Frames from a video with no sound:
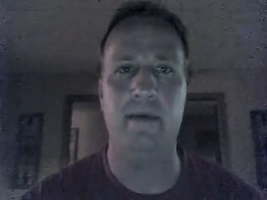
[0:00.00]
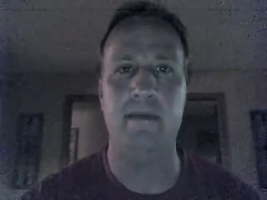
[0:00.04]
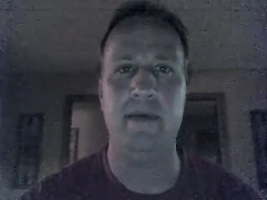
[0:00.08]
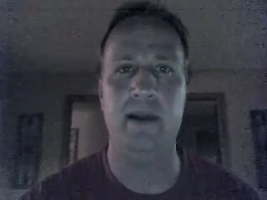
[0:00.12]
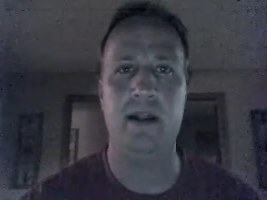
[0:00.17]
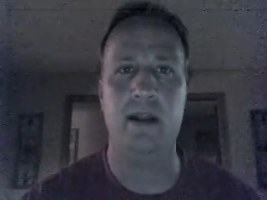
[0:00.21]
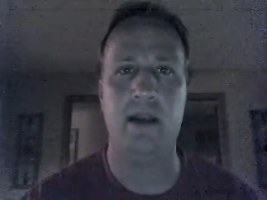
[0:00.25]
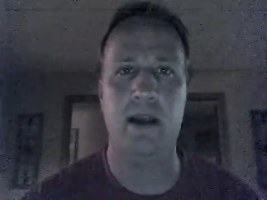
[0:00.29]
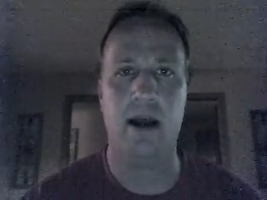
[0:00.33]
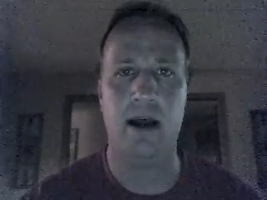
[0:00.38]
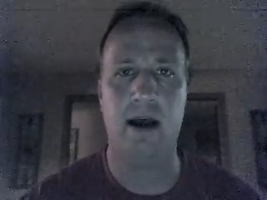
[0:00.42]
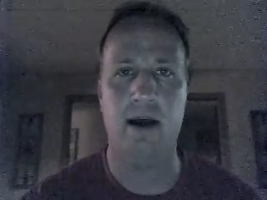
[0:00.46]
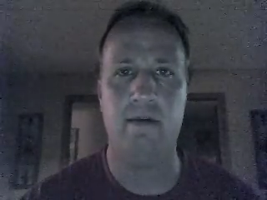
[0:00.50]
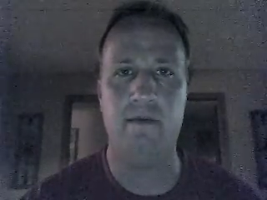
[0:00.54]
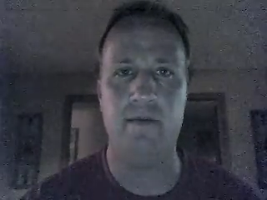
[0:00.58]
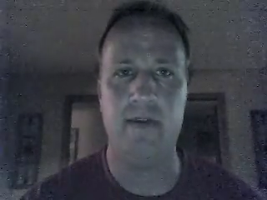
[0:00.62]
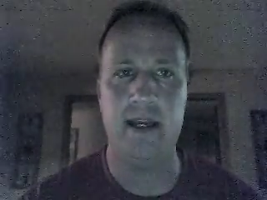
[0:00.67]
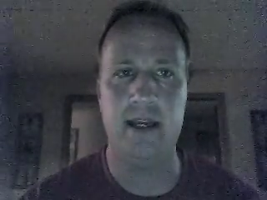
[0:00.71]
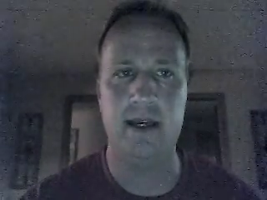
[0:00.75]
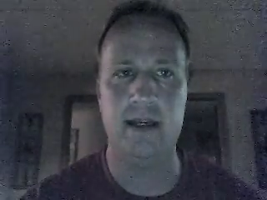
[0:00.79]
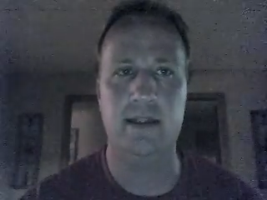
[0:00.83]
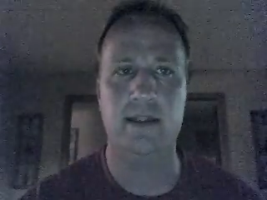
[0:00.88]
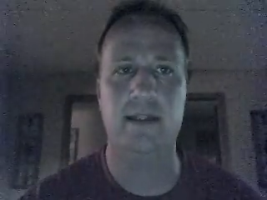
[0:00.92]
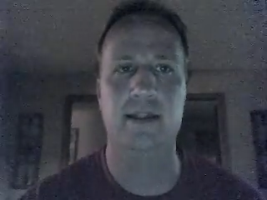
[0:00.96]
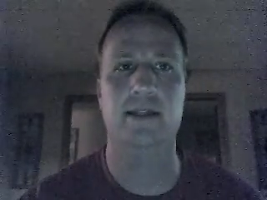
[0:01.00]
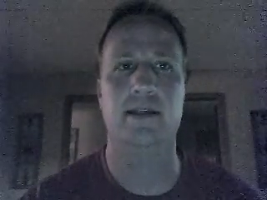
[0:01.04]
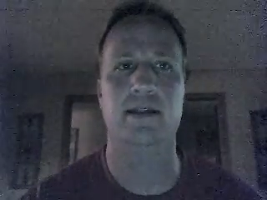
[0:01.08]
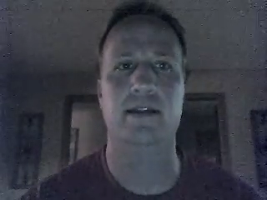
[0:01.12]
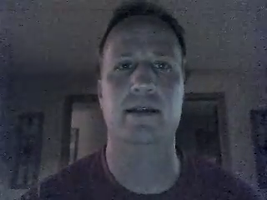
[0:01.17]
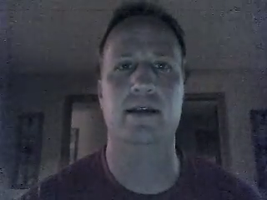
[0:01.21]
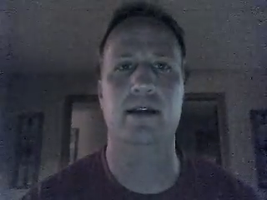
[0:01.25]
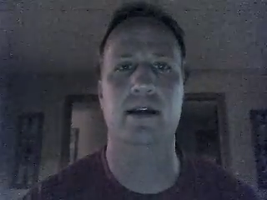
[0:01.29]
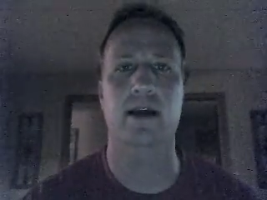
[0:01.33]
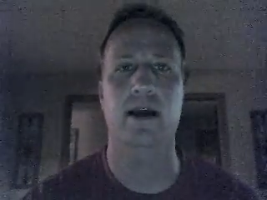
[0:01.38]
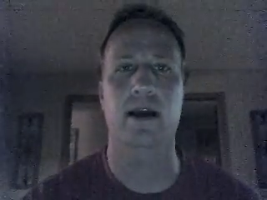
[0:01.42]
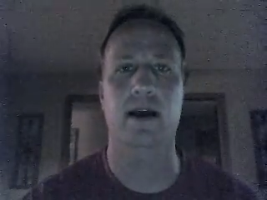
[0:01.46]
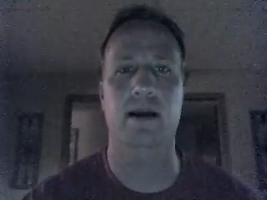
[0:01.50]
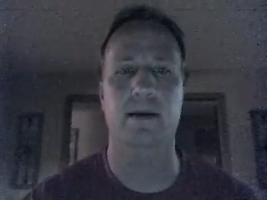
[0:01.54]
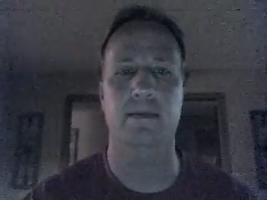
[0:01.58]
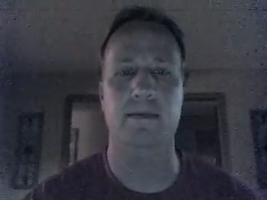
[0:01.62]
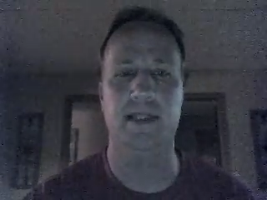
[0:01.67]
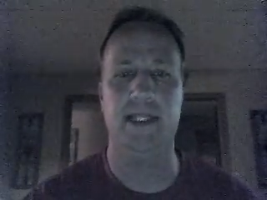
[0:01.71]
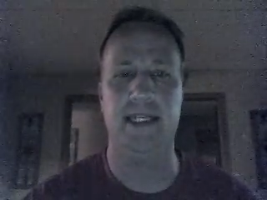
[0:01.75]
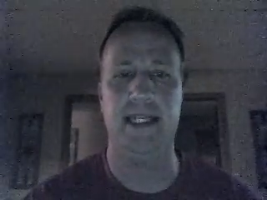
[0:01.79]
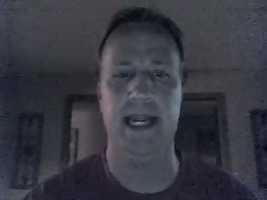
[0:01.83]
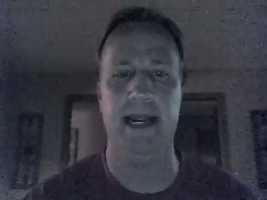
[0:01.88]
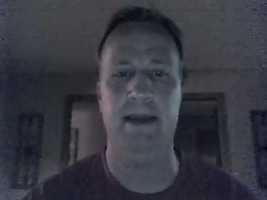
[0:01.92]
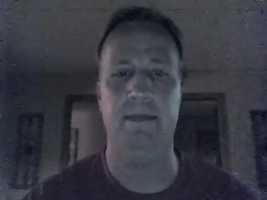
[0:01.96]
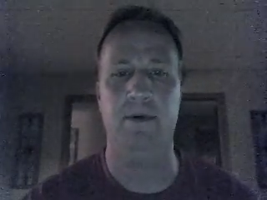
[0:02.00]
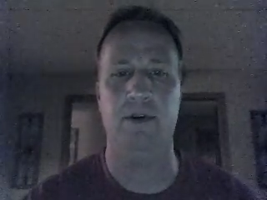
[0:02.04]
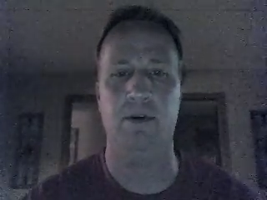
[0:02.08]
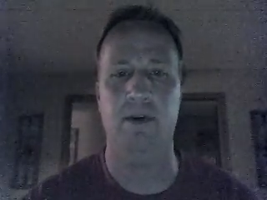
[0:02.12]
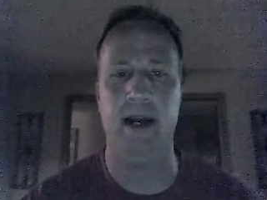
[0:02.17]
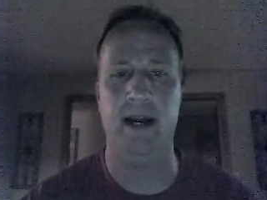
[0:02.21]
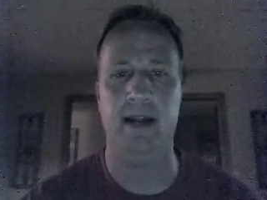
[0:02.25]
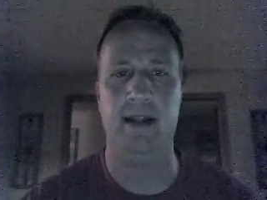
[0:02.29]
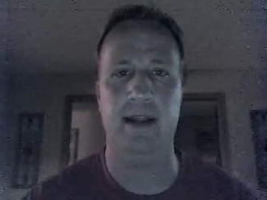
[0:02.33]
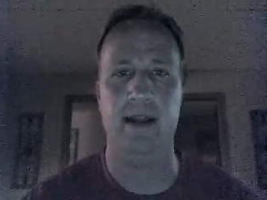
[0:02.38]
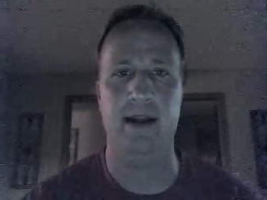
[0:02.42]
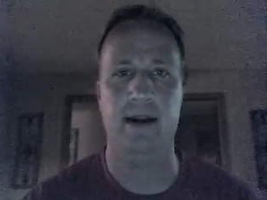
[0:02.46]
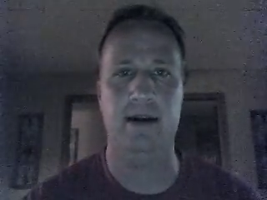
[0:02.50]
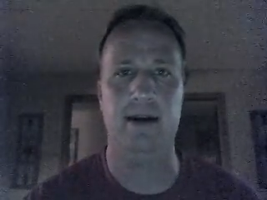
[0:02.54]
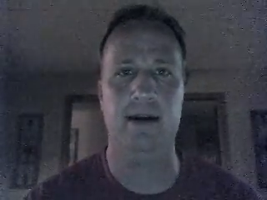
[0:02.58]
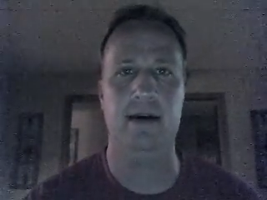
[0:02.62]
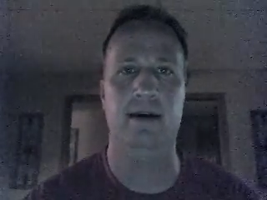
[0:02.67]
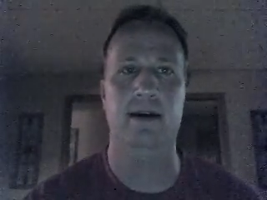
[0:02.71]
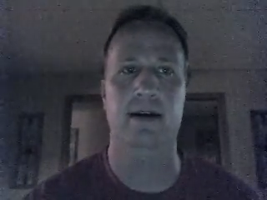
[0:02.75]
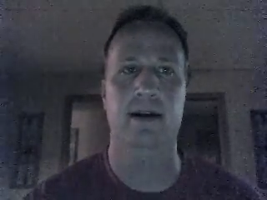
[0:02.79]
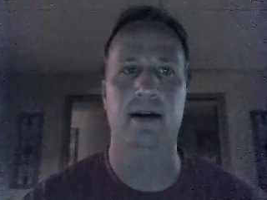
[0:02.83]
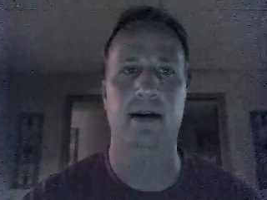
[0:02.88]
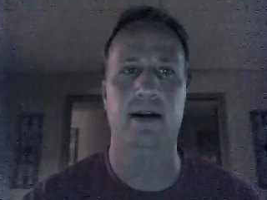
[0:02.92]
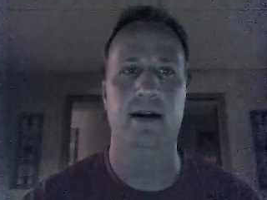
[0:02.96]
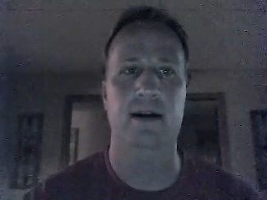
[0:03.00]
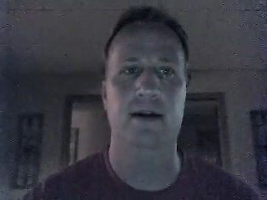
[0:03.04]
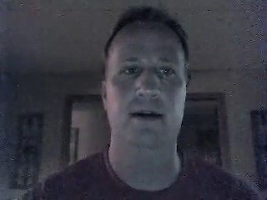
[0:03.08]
I mean, the obvious statement right there